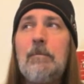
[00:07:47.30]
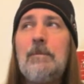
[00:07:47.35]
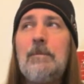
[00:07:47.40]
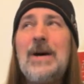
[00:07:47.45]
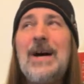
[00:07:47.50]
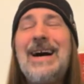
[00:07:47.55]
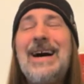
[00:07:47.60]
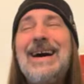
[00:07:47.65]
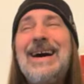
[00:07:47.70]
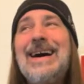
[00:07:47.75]

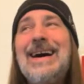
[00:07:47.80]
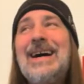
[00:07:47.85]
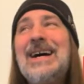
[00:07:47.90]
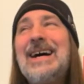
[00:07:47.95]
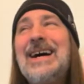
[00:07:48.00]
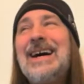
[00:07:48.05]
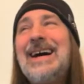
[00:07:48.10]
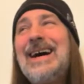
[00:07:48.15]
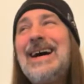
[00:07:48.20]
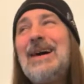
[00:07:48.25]

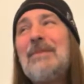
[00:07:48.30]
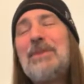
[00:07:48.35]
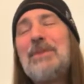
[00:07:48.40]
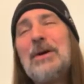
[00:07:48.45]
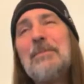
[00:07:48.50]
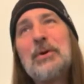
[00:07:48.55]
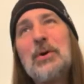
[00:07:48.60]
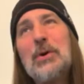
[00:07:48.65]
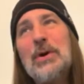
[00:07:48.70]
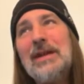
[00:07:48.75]

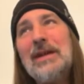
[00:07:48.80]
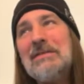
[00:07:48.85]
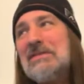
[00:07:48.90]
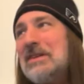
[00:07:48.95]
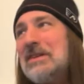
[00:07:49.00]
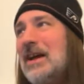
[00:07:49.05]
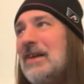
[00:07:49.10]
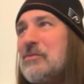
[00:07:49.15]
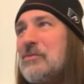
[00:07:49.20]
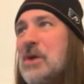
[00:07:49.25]
Pump Queen.
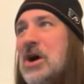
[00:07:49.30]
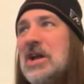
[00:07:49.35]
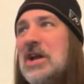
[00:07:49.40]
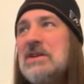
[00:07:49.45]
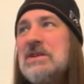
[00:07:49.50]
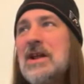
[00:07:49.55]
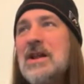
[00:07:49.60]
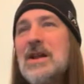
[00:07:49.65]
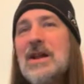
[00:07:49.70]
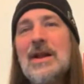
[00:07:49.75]
Never mind.
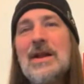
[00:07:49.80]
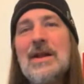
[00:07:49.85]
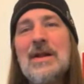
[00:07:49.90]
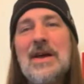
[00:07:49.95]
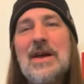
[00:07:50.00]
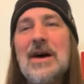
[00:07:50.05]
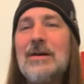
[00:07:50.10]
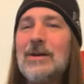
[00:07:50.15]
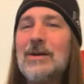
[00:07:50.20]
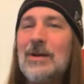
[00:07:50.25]

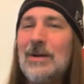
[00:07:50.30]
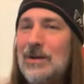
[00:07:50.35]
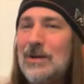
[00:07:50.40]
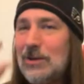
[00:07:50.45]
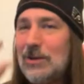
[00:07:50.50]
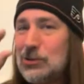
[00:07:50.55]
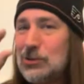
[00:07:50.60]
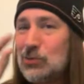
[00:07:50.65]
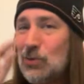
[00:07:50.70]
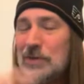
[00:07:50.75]
No.
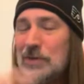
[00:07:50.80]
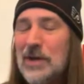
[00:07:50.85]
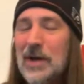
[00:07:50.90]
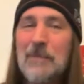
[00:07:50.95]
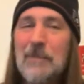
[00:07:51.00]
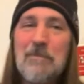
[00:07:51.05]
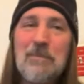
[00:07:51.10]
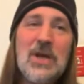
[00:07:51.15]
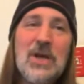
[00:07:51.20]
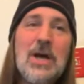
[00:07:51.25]
Close one there.
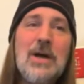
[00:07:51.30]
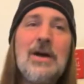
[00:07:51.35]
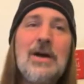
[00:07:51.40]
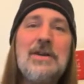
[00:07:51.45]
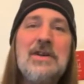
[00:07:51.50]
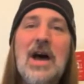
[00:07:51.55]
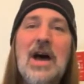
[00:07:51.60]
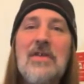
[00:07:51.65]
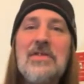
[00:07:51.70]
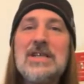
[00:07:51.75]

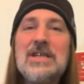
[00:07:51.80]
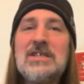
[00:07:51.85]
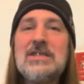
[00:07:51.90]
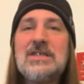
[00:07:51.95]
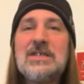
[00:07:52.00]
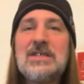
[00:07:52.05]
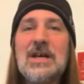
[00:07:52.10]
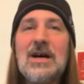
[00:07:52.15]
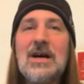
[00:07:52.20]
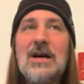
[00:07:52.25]
No, this
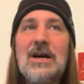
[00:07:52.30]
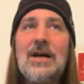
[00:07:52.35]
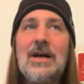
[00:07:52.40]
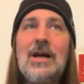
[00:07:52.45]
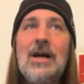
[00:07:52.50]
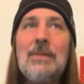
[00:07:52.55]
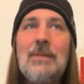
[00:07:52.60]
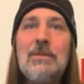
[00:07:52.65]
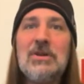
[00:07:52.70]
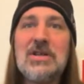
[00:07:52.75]
is,
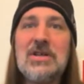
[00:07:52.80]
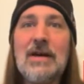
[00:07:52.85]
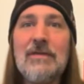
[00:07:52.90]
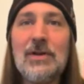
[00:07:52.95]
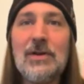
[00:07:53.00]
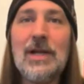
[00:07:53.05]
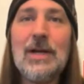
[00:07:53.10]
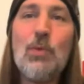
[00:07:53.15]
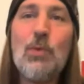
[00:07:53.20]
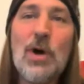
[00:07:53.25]
but
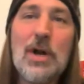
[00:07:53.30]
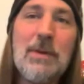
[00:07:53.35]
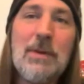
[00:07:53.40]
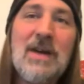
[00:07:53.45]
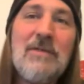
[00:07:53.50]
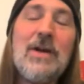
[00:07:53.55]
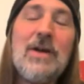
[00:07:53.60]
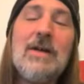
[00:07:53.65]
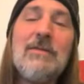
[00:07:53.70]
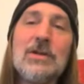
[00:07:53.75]
definitely one of my
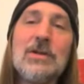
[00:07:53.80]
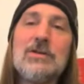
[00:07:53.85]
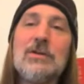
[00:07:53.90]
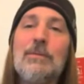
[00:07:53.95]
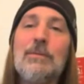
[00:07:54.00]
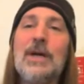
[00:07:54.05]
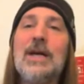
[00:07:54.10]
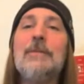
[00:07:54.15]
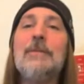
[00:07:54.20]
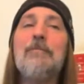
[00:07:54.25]
favorites for
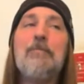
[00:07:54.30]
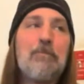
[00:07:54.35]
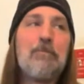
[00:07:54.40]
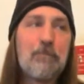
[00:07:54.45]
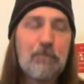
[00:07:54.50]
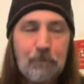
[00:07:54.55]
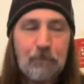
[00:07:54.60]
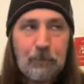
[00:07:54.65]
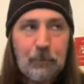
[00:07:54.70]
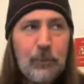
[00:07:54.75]
being
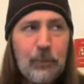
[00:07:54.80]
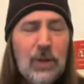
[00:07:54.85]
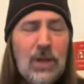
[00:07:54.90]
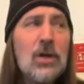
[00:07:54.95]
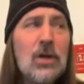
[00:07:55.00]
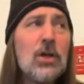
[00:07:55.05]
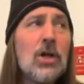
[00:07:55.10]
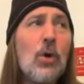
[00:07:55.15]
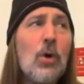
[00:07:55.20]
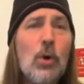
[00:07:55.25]

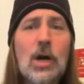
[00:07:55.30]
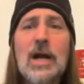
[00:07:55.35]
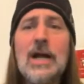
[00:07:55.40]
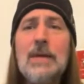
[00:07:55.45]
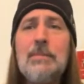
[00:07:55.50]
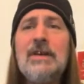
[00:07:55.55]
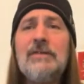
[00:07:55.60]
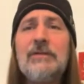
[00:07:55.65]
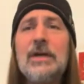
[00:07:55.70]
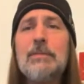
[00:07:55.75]
a lower
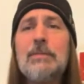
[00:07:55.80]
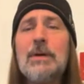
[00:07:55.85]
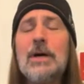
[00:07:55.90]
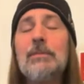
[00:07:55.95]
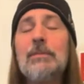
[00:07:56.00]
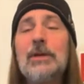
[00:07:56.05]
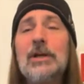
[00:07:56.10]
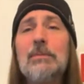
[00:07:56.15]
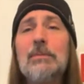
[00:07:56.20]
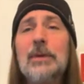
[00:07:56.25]
ABV
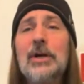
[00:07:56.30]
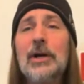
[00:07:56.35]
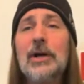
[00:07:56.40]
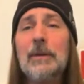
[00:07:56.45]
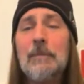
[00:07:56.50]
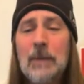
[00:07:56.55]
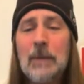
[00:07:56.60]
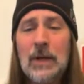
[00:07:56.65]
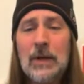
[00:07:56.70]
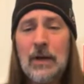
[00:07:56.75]
pumpkin beer.
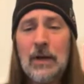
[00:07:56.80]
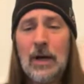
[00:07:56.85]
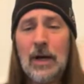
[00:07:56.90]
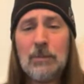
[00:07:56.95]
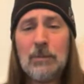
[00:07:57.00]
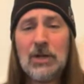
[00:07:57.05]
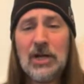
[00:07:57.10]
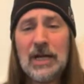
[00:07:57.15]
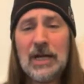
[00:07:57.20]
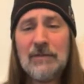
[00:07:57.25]
I'm
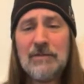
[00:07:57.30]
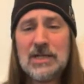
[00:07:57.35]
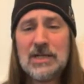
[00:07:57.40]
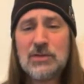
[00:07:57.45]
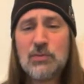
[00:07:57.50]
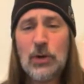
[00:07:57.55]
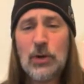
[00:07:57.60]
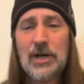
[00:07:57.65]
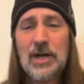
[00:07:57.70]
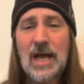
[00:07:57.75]
going to give this
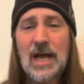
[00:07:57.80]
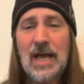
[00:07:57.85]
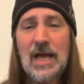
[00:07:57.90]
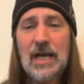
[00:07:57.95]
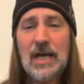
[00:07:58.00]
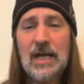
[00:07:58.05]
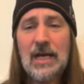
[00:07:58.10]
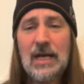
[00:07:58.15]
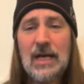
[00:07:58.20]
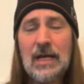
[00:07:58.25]
one
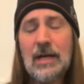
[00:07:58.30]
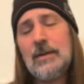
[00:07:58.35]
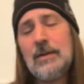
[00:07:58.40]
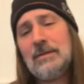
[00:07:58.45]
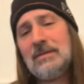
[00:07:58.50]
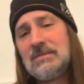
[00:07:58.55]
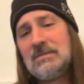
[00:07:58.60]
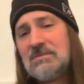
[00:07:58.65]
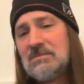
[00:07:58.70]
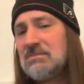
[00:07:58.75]
a
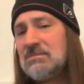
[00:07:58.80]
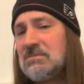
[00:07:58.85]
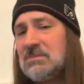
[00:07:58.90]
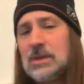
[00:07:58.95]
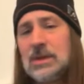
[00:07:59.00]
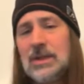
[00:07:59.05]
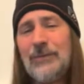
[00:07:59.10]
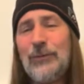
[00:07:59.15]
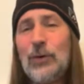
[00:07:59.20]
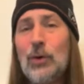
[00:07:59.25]

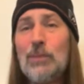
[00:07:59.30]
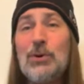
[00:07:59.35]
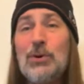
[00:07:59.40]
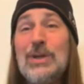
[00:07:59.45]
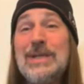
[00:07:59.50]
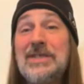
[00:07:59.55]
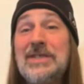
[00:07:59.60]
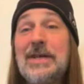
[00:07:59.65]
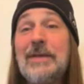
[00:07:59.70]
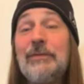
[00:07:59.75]

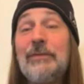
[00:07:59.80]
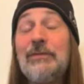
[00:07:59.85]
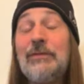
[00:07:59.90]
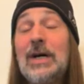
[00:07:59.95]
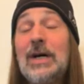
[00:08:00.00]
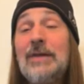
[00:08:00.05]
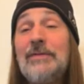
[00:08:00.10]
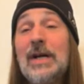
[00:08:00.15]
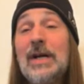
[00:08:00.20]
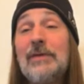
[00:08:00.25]

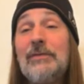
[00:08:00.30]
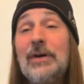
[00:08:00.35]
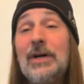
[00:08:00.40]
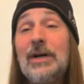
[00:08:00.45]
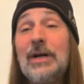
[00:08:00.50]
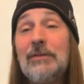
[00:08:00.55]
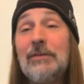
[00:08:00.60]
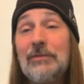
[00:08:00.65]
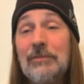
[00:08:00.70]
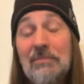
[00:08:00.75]
4.75 out of
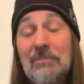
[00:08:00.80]
5.